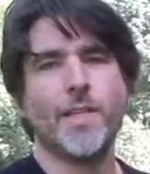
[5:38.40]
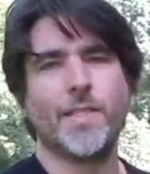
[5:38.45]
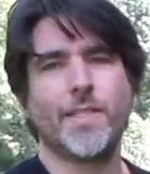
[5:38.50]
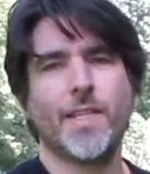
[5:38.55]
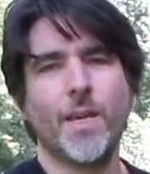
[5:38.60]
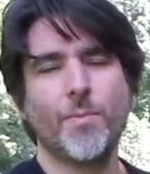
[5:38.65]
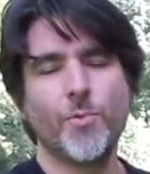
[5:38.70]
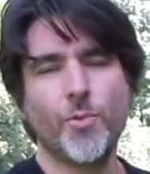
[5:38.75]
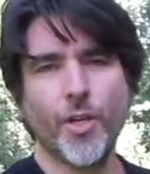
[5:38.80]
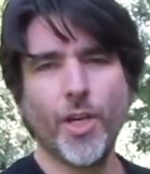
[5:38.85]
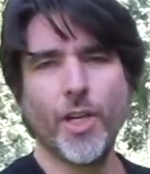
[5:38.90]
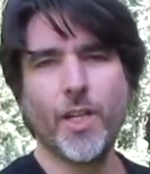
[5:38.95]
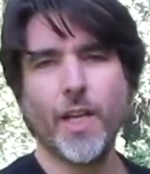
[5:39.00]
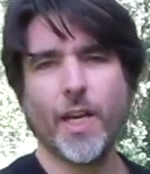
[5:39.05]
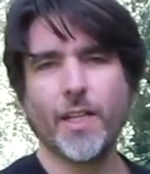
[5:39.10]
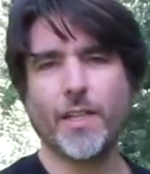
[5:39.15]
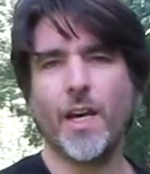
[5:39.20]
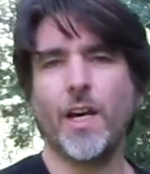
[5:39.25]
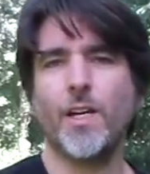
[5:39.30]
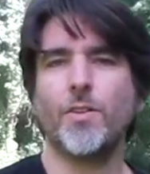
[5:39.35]
Same drill
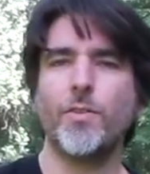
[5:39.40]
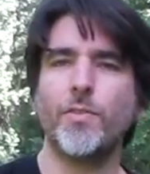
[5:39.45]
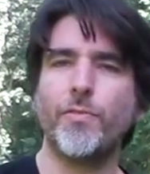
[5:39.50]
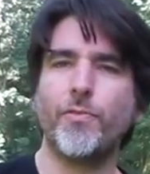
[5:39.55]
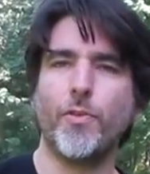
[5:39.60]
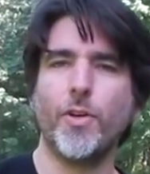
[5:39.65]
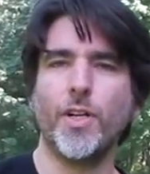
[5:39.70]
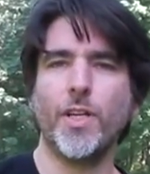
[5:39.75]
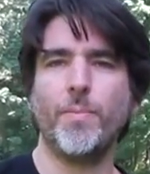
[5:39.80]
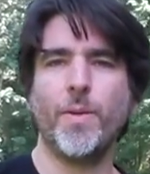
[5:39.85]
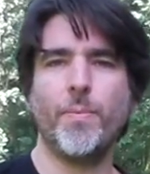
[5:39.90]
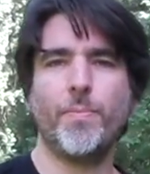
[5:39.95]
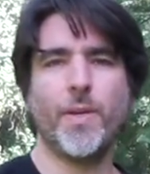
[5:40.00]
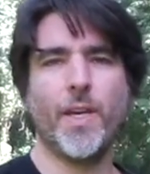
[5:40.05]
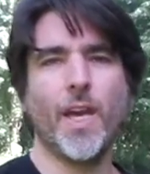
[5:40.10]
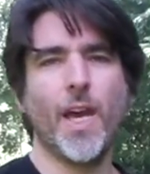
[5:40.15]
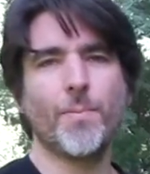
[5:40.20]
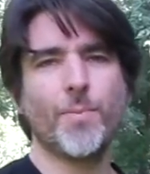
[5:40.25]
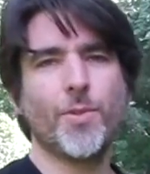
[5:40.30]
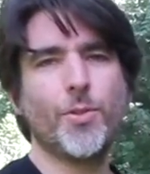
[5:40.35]
at 140
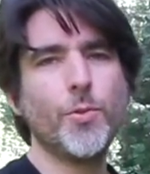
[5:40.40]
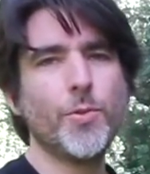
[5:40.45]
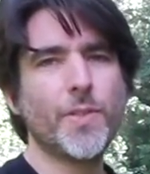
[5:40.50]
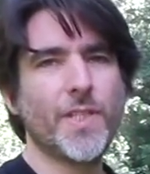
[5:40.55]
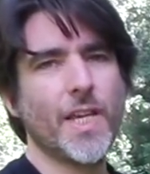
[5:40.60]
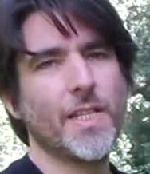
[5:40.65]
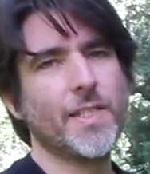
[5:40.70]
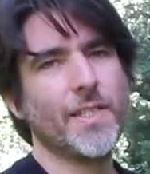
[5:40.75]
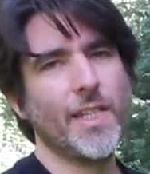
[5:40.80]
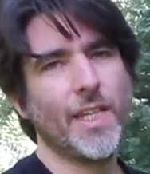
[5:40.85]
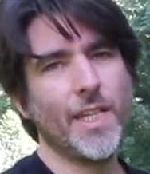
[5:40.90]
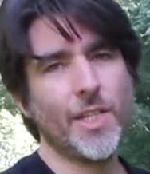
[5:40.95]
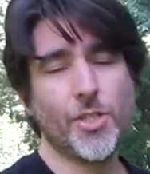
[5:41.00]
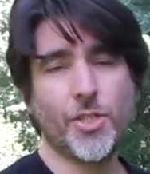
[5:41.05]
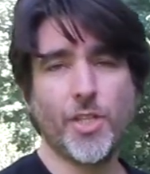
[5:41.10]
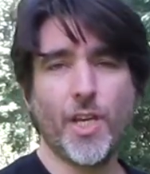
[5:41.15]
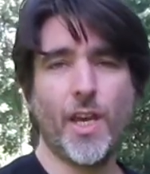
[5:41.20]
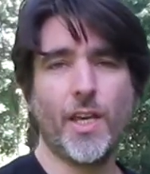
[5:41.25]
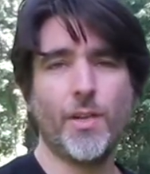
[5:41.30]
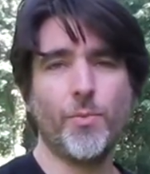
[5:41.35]
BPM, two sets
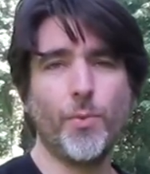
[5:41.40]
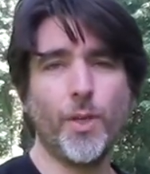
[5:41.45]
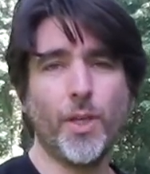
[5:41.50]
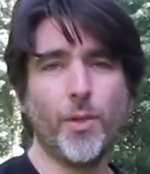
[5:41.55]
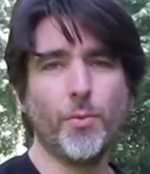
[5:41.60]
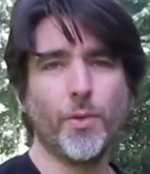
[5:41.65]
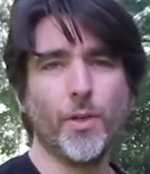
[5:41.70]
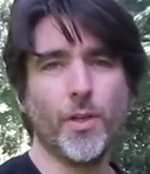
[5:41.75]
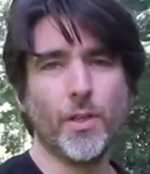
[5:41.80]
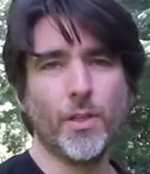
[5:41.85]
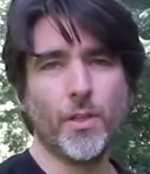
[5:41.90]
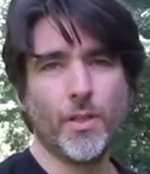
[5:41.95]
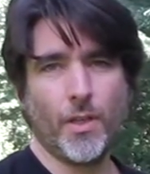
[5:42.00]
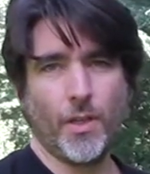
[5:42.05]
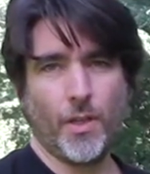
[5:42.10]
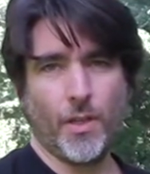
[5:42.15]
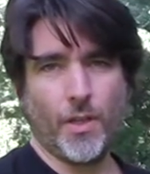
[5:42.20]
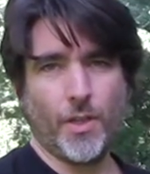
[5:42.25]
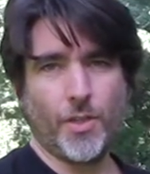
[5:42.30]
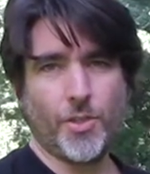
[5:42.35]
each, and we will
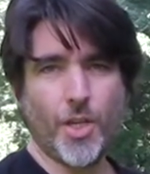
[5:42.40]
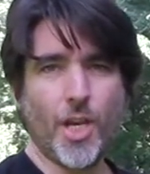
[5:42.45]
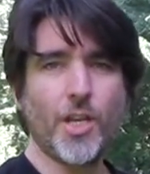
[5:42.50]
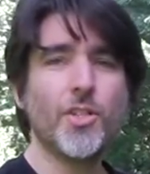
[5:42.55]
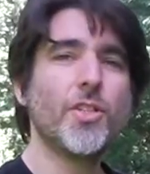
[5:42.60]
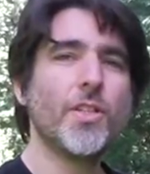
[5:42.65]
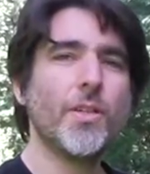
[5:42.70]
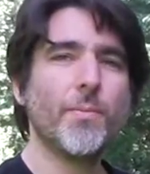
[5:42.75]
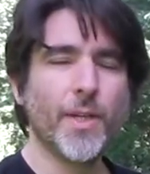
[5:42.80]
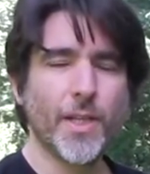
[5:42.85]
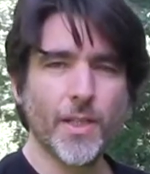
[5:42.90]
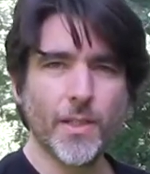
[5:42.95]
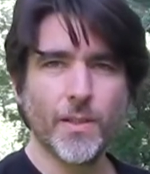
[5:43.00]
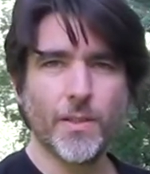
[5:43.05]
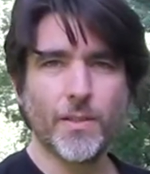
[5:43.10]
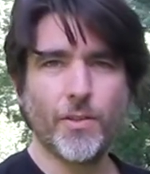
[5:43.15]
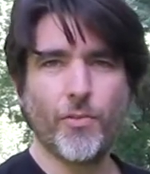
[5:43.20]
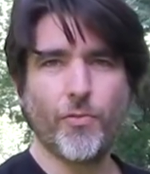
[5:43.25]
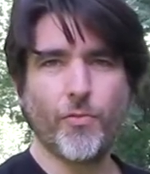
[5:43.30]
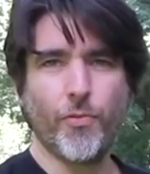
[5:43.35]
change in the
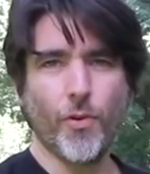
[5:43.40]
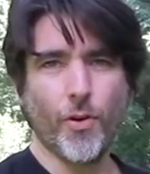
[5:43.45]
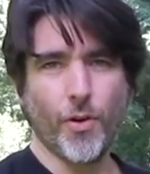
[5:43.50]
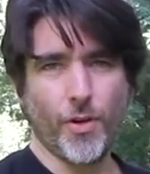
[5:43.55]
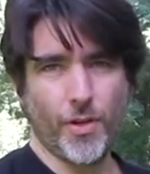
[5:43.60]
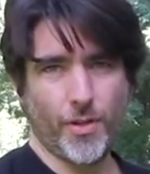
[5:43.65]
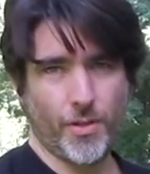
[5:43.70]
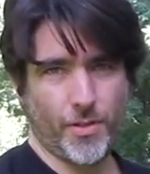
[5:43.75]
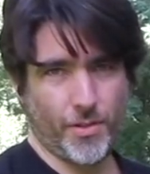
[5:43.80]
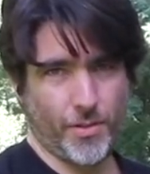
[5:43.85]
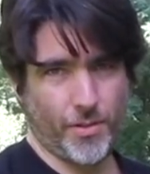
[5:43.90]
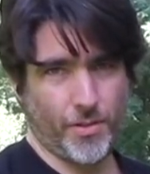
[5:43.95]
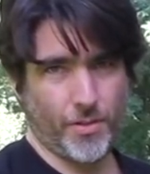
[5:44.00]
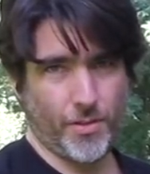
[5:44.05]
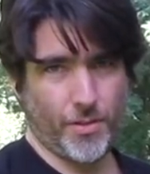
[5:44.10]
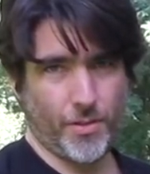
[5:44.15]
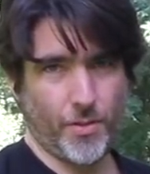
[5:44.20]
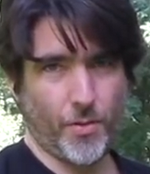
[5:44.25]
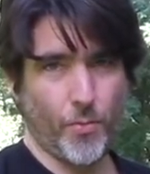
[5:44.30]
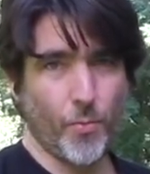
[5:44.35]
middle for
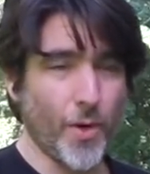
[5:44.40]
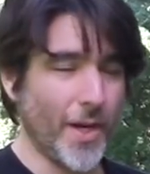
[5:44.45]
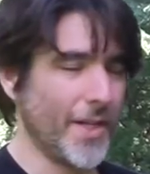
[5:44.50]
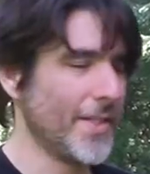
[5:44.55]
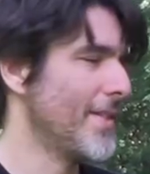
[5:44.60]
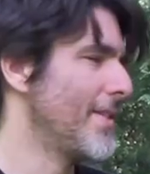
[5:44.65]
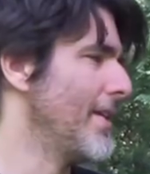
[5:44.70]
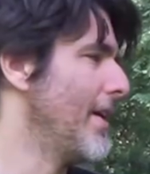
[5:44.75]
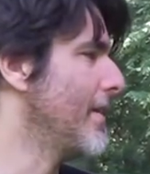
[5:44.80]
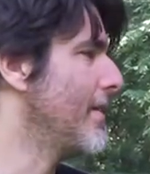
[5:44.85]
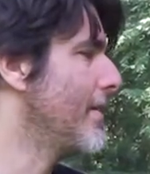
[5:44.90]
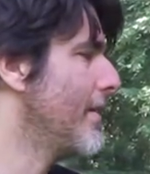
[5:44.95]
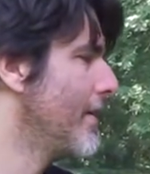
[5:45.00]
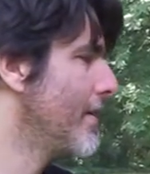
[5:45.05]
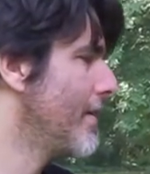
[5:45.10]
one set.